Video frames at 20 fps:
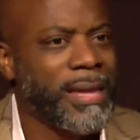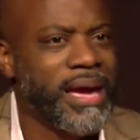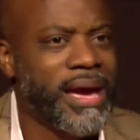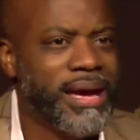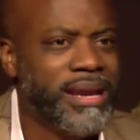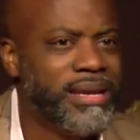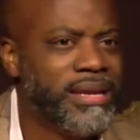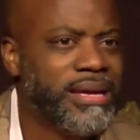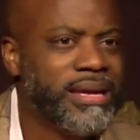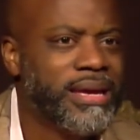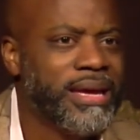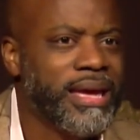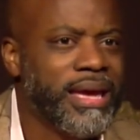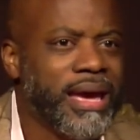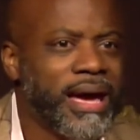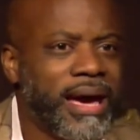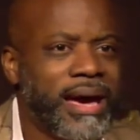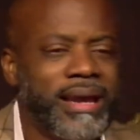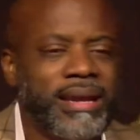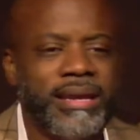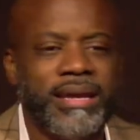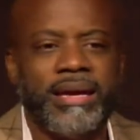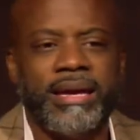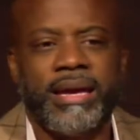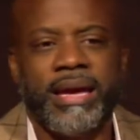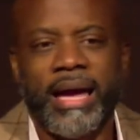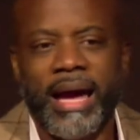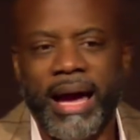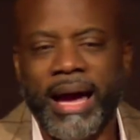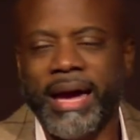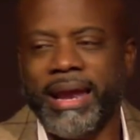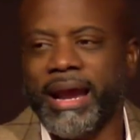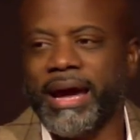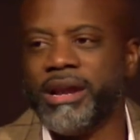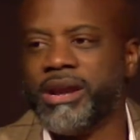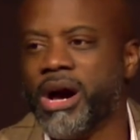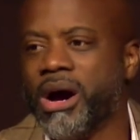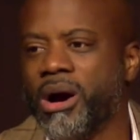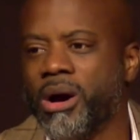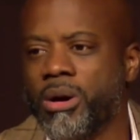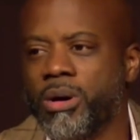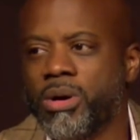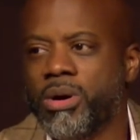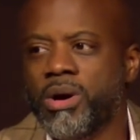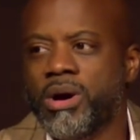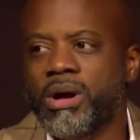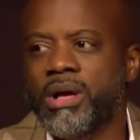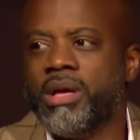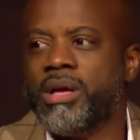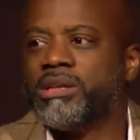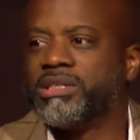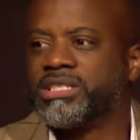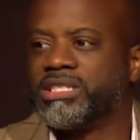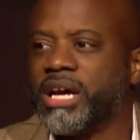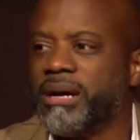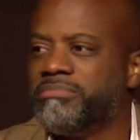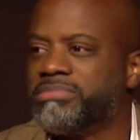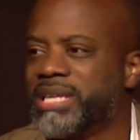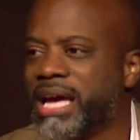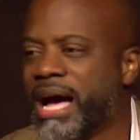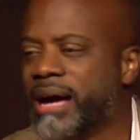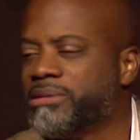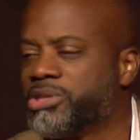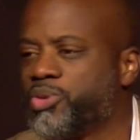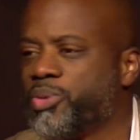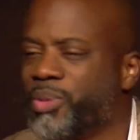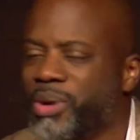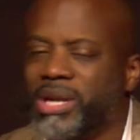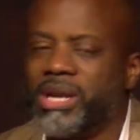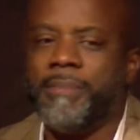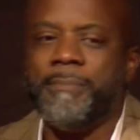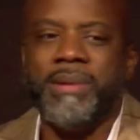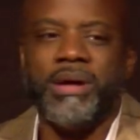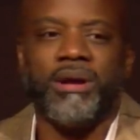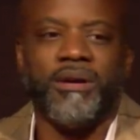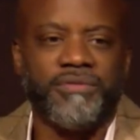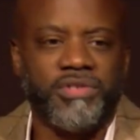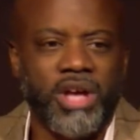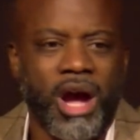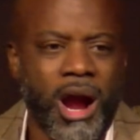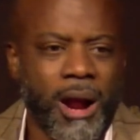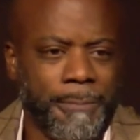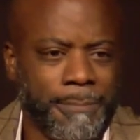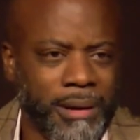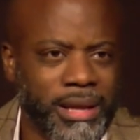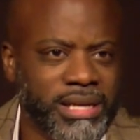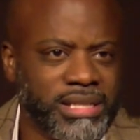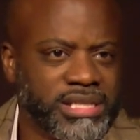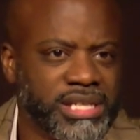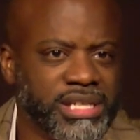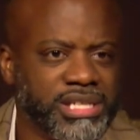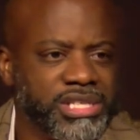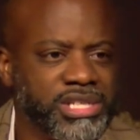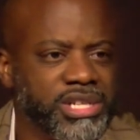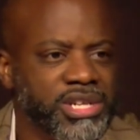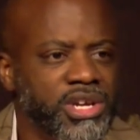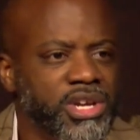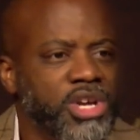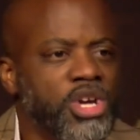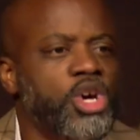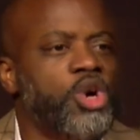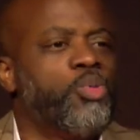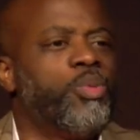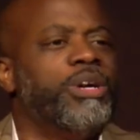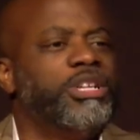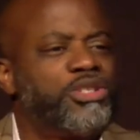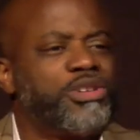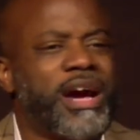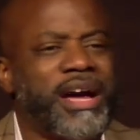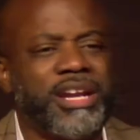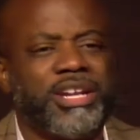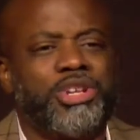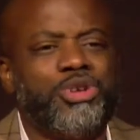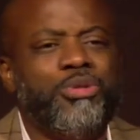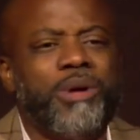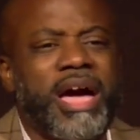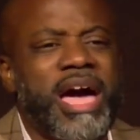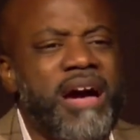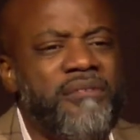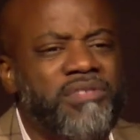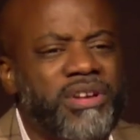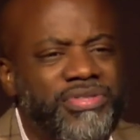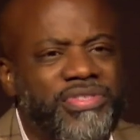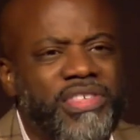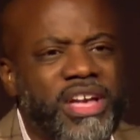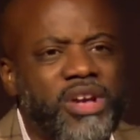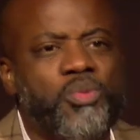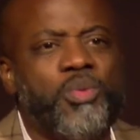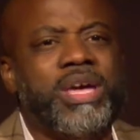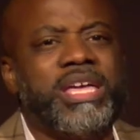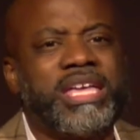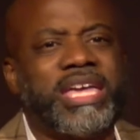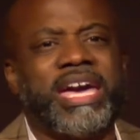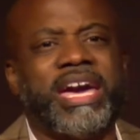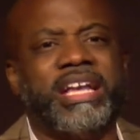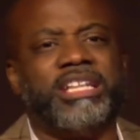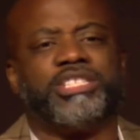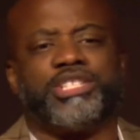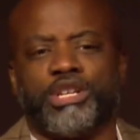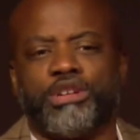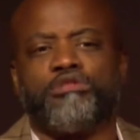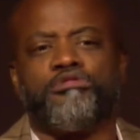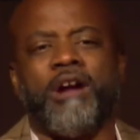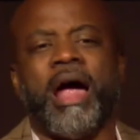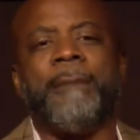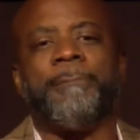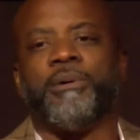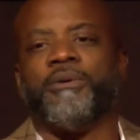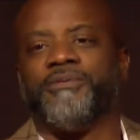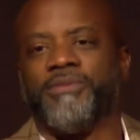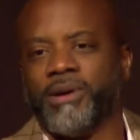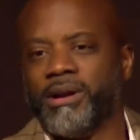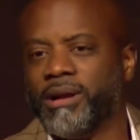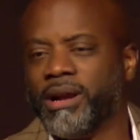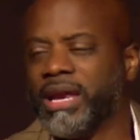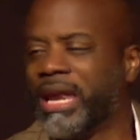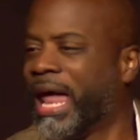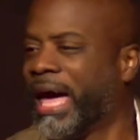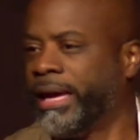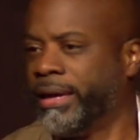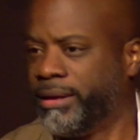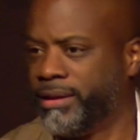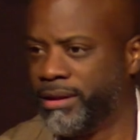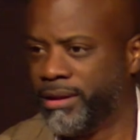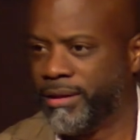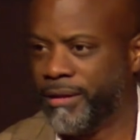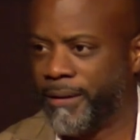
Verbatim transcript: And and and I know sometimes when we're in the middle of dark places, we try to do everything we can to grapple for light.